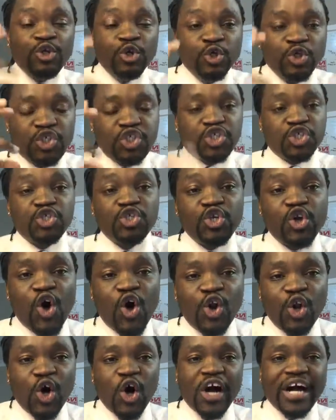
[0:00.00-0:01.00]
you should
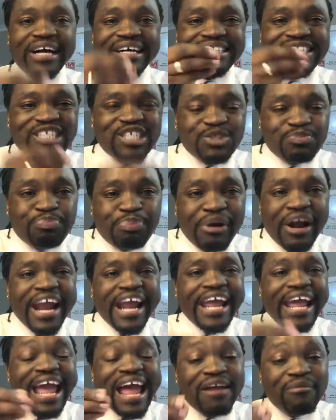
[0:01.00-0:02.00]
no longer
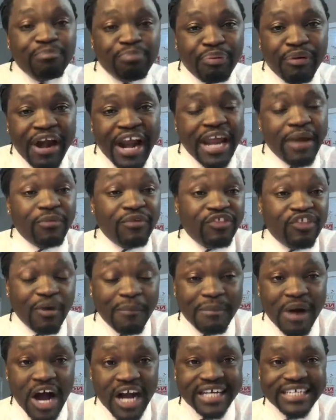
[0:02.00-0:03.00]
spray and pray with
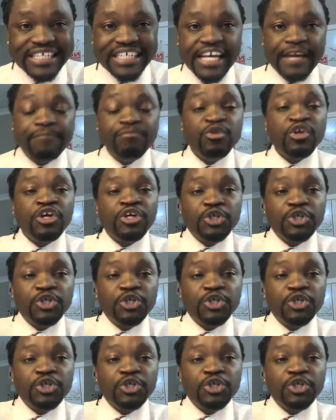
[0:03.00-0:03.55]
your marketing.